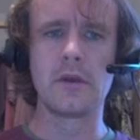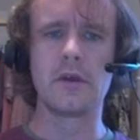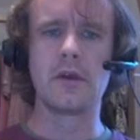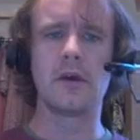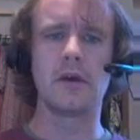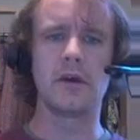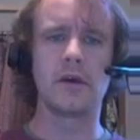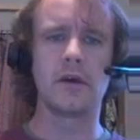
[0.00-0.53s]

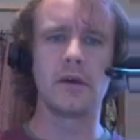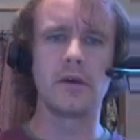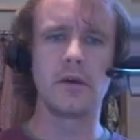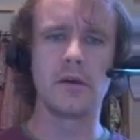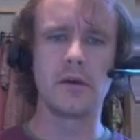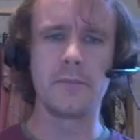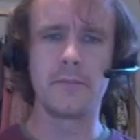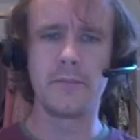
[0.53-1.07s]

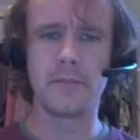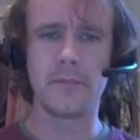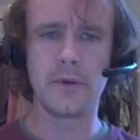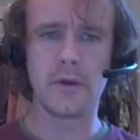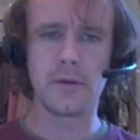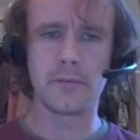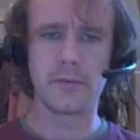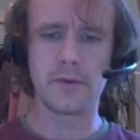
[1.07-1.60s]
I'm
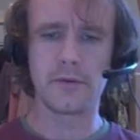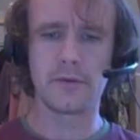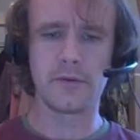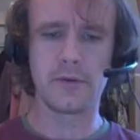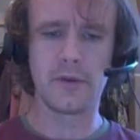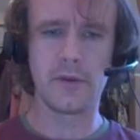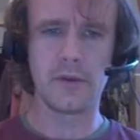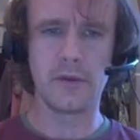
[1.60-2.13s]
going to
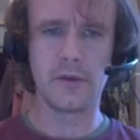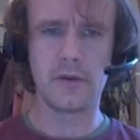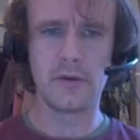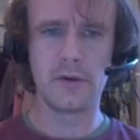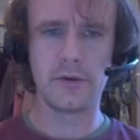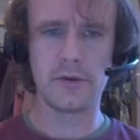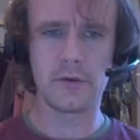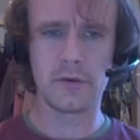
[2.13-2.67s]
say
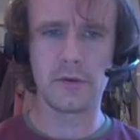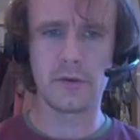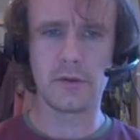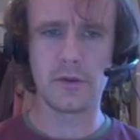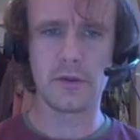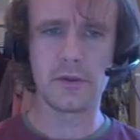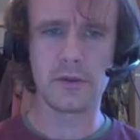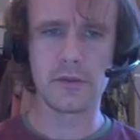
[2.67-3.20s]
initial
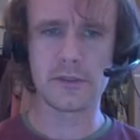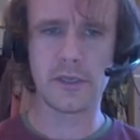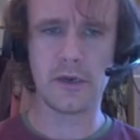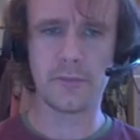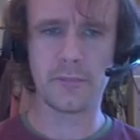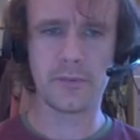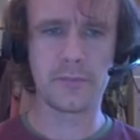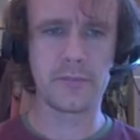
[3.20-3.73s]

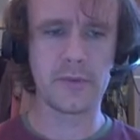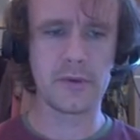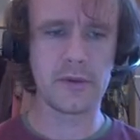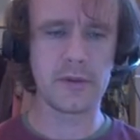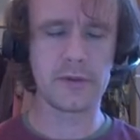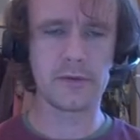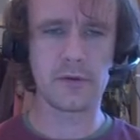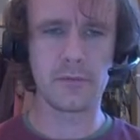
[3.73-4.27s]
setup, and
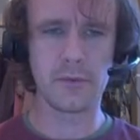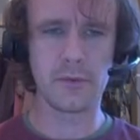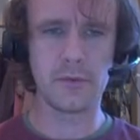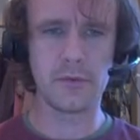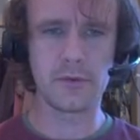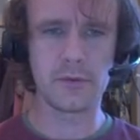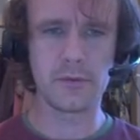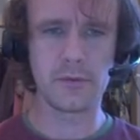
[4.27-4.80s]
that's going to be 1,
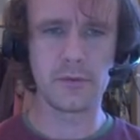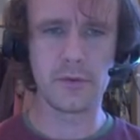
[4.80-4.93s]
2.